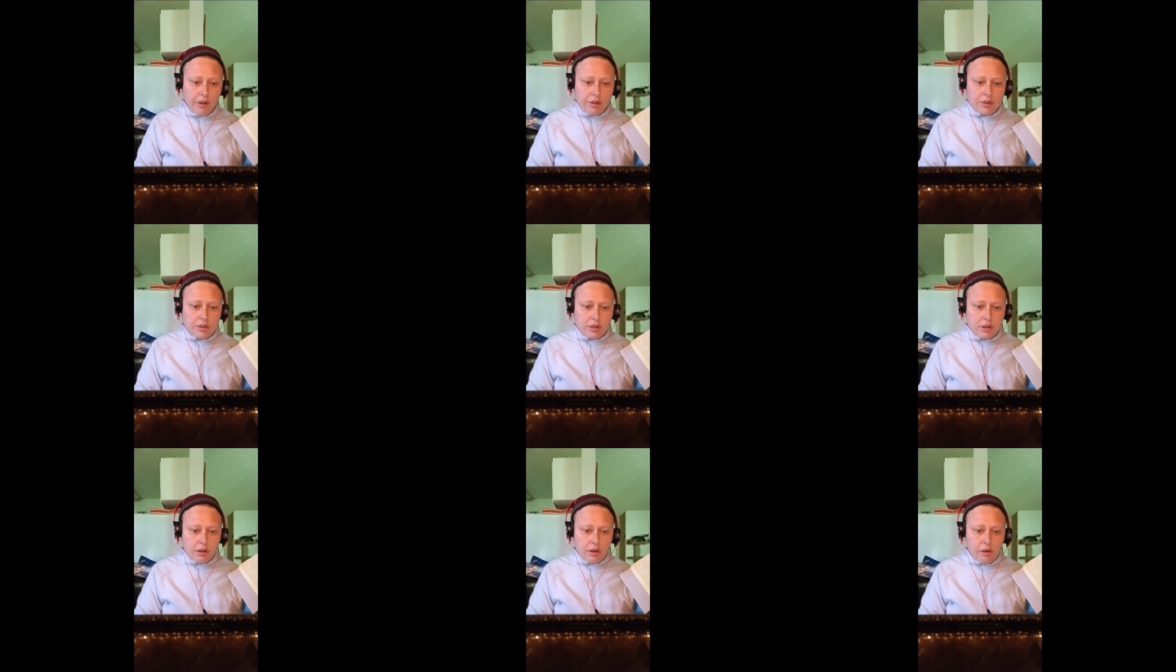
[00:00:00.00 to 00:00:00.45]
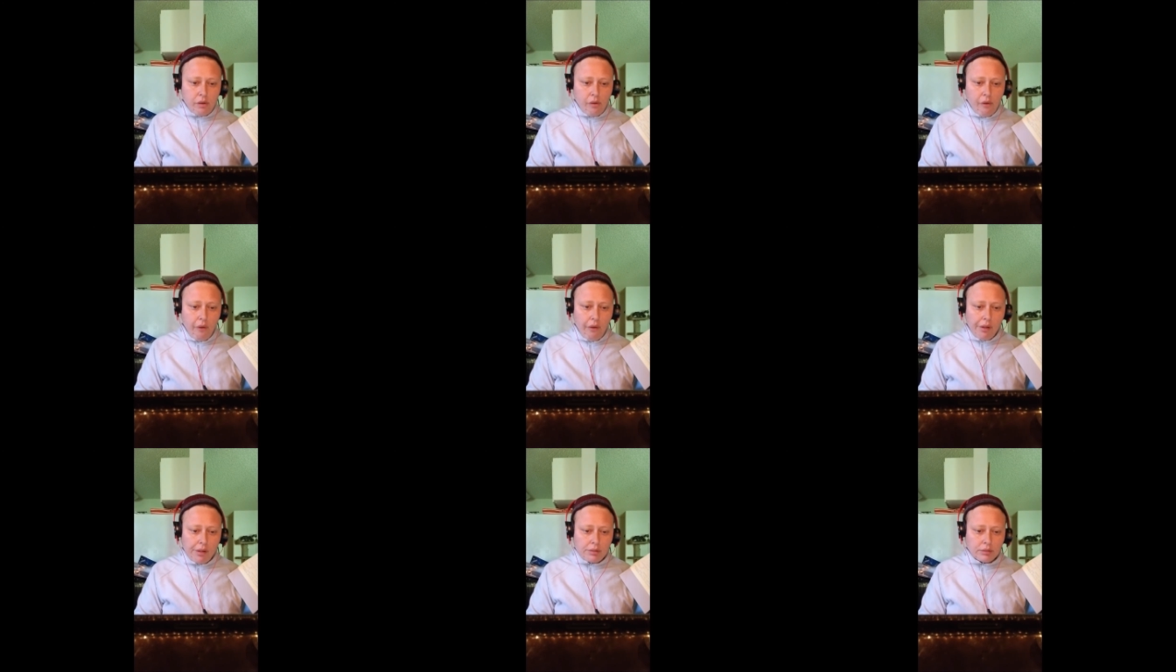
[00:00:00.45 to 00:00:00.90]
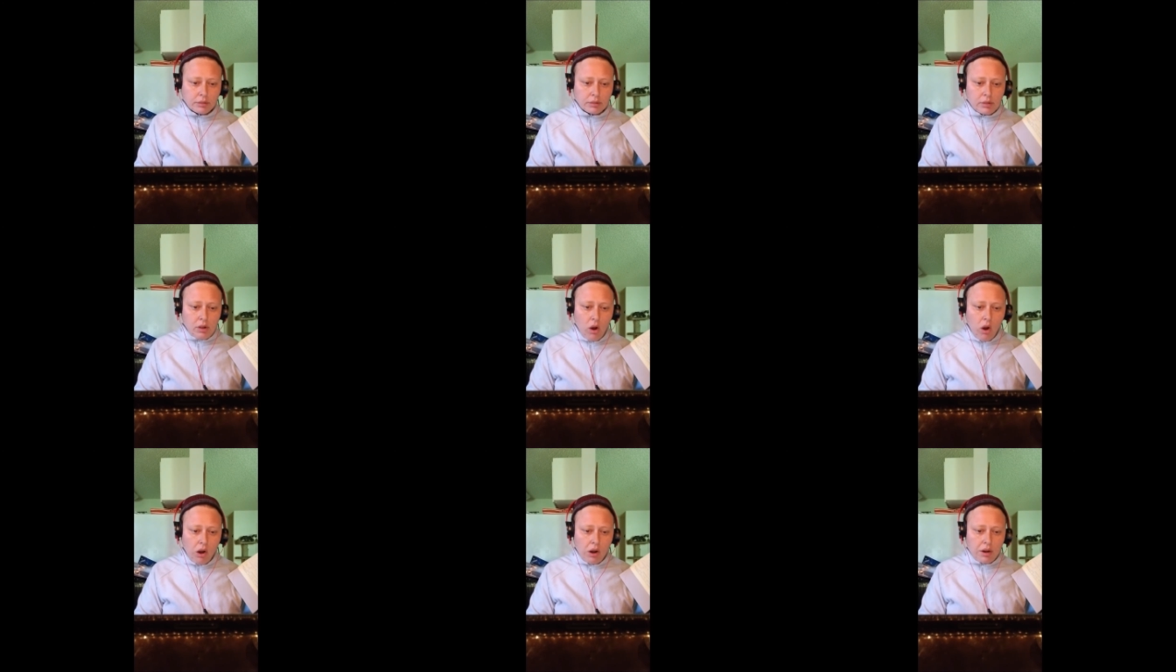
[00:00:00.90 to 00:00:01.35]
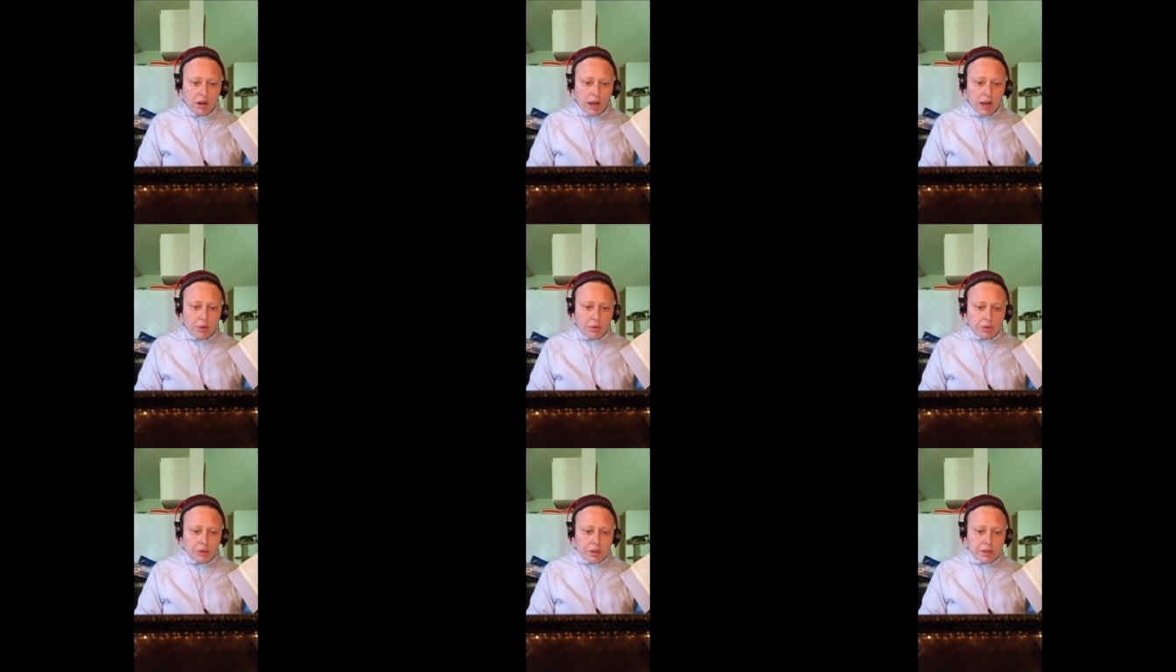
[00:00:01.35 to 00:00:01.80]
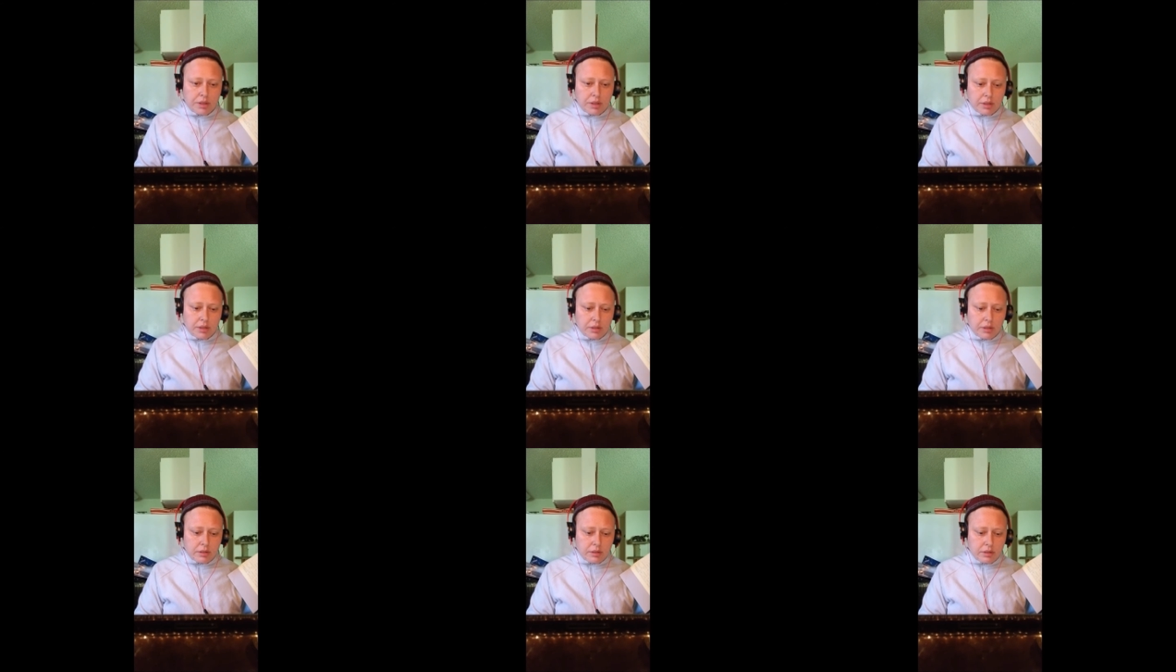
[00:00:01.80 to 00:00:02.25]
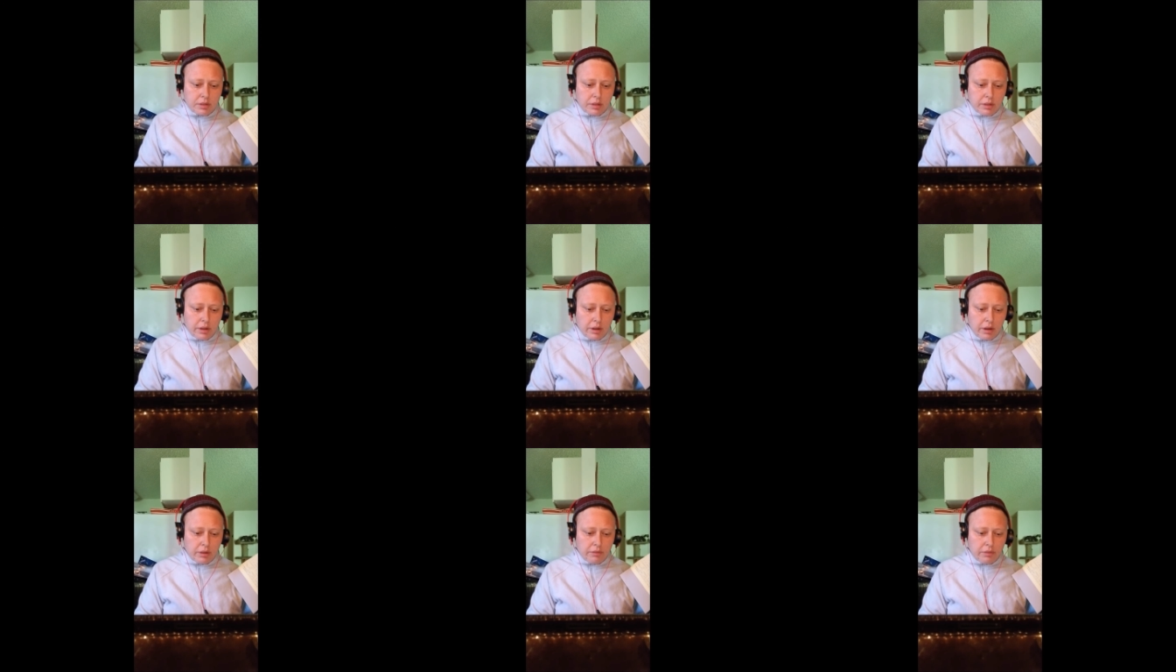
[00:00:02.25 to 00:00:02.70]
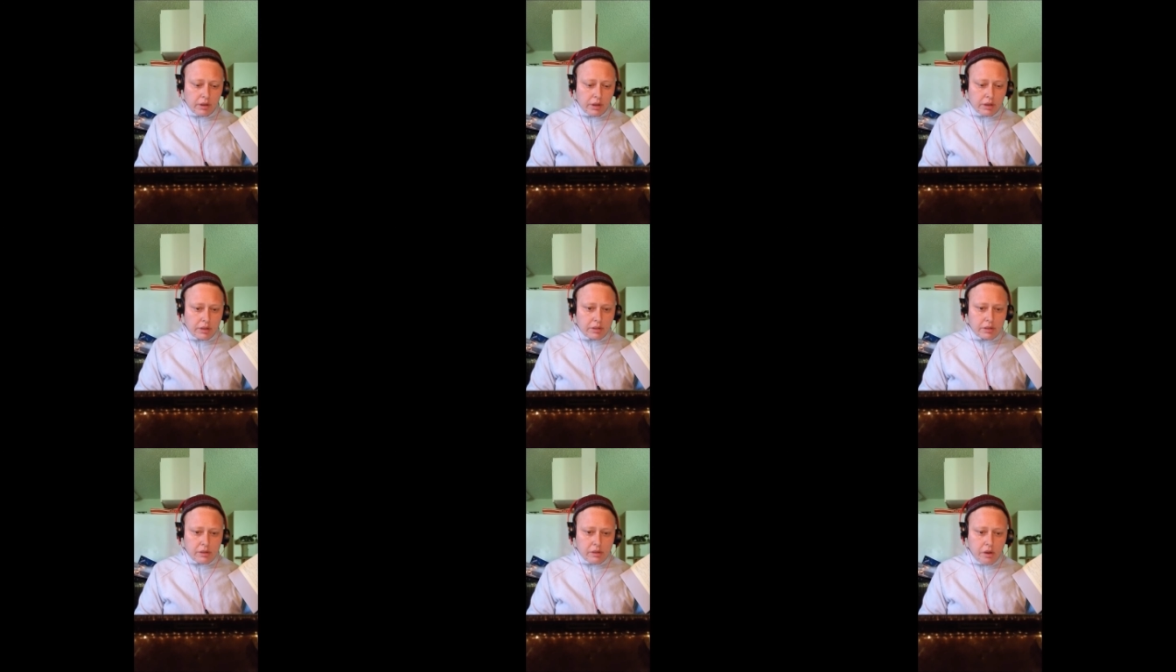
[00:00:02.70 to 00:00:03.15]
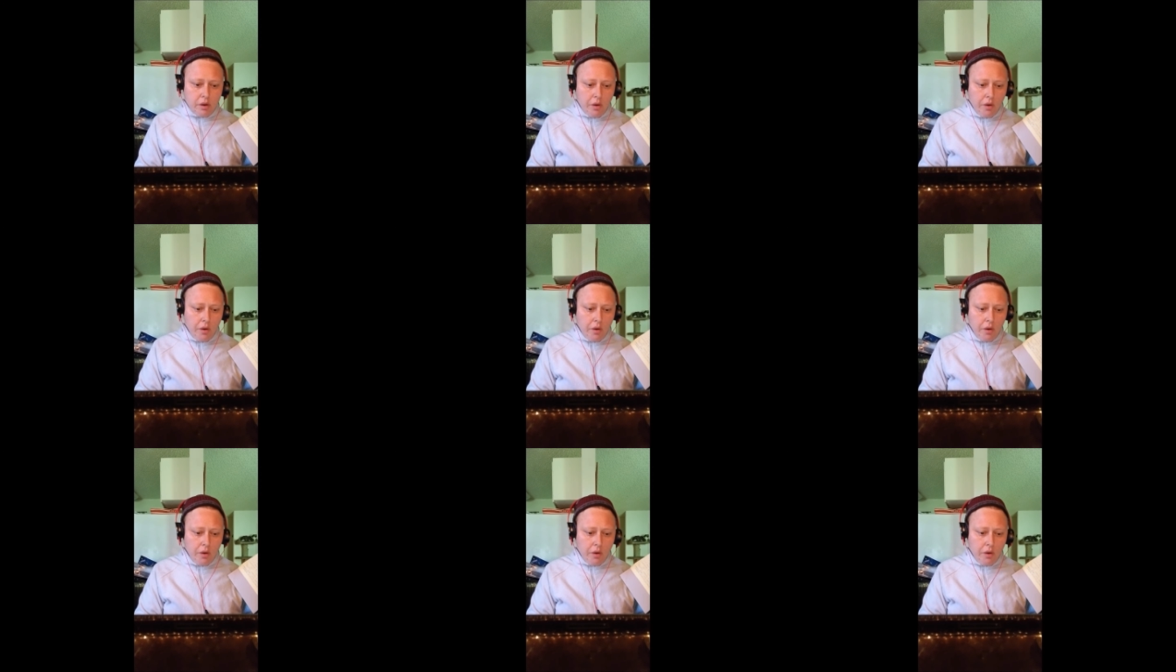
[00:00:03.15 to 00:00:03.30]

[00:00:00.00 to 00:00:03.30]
So, I will listen to their advice.